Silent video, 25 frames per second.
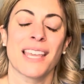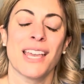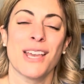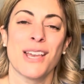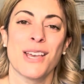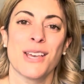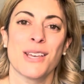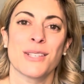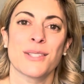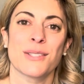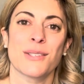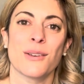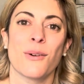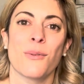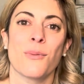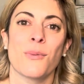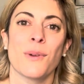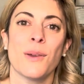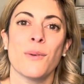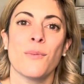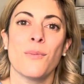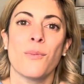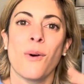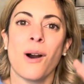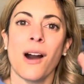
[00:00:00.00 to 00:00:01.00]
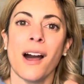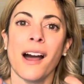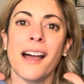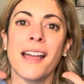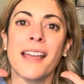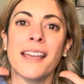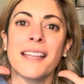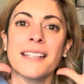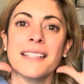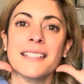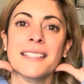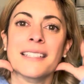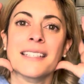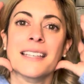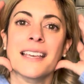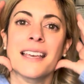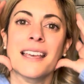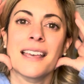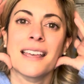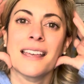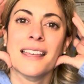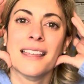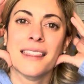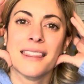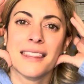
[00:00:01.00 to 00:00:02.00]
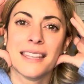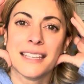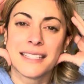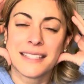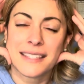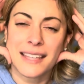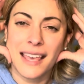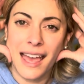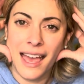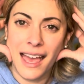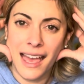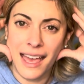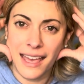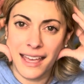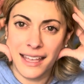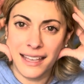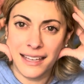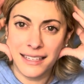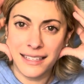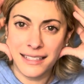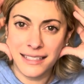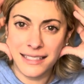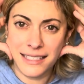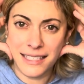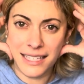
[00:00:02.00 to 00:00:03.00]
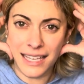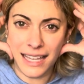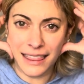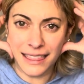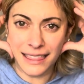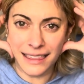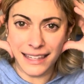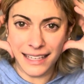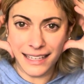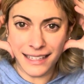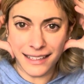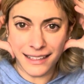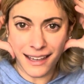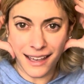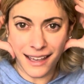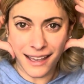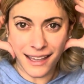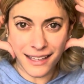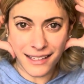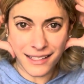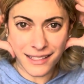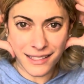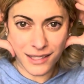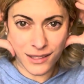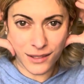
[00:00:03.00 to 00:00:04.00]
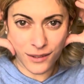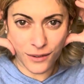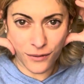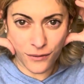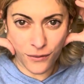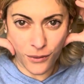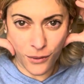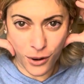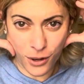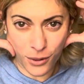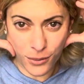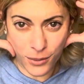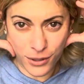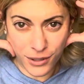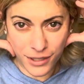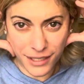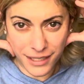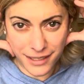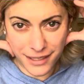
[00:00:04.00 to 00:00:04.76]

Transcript: So we want this head to lead us forward into